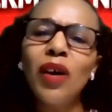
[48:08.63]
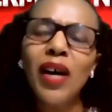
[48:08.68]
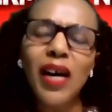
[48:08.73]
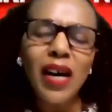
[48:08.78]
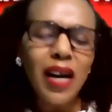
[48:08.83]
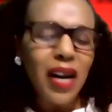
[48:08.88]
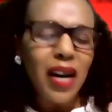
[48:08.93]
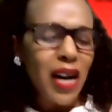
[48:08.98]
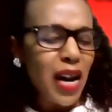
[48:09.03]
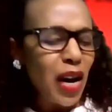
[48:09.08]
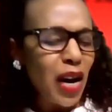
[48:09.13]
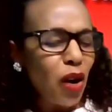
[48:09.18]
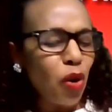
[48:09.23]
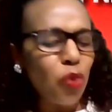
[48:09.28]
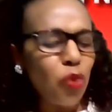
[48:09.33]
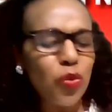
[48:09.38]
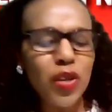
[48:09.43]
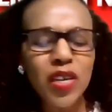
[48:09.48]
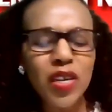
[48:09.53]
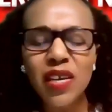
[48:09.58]

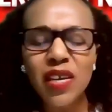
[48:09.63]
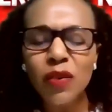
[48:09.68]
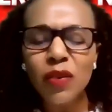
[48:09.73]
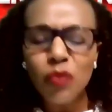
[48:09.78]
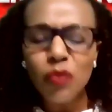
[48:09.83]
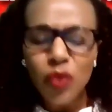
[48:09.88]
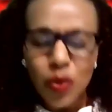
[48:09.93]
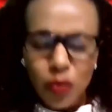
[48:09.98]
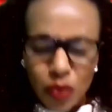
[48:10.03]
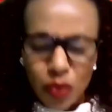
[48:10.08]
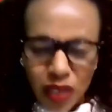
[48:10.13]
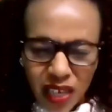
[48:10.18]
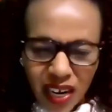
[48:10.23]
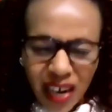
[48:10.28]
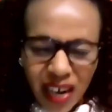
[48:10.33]
how we